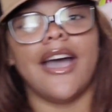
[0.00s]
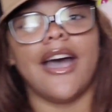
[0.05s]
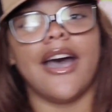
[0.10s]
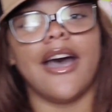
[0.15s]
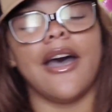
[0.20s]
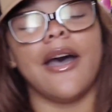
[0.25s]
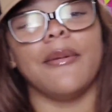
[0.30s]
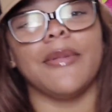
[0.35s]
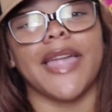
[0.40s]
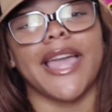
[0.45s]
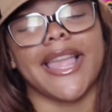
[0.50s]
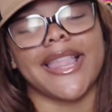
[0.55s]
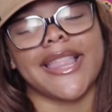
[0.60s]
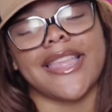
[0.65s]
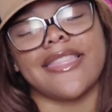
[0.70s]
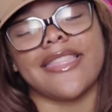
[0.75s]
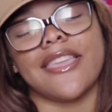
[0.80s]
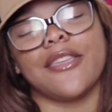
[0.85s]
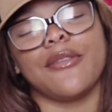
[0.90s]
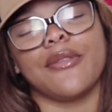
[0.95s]
Like I
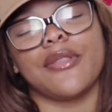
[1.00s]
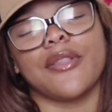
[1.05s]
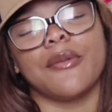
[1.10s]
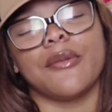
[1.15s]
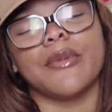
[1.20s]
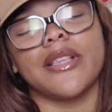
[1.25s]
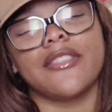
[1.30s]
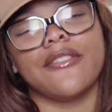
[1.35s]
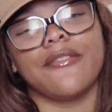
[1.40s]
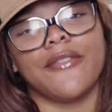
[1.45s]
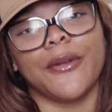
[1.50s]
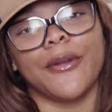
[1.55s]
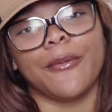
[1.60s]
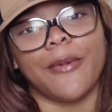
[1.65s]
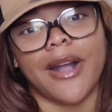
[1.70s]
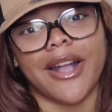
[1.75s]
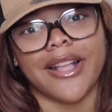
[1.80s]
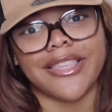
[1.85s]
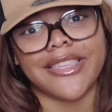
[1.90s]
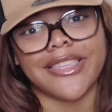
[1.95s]
said, thank you so much for
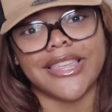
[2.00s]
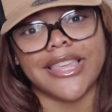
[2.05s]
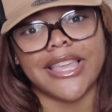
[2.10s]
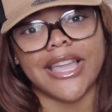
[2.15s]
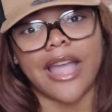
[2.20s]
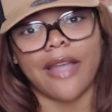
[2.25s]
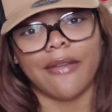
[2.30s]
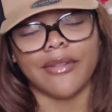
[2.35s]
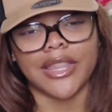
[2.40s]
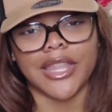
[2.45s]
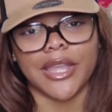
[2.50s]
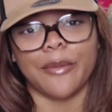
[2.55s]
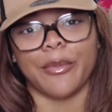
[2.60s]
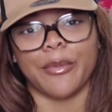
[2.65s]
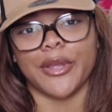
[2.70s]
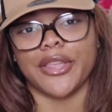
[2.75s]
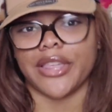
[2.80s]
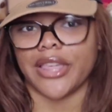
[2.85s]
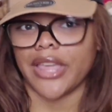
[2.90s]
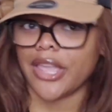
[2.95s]
watching. I really
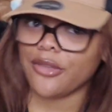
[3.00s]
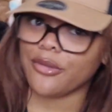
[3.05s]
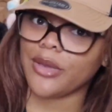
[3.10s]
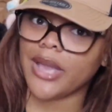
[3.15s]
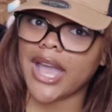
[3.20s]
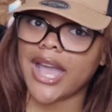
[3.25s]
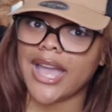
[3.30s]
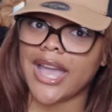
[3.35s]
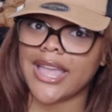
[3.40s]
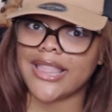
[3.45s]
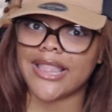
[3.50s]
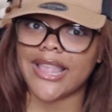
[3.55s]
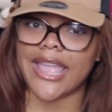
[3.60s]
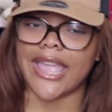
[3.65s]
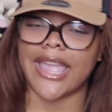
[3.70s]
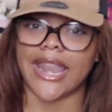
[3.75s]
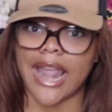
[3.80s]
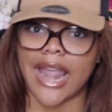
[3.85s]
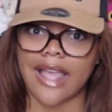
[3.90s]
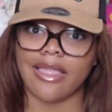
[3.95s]
appreciate you guys,
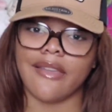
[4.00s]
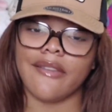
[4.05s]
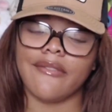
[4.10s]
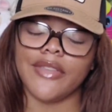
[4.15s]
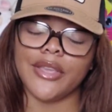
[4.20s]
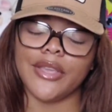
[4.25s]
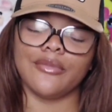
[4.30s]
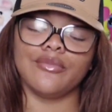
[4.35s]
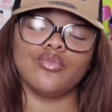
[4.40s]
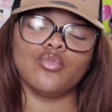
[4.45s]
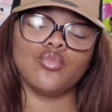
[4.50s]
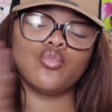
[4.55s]
and I love you.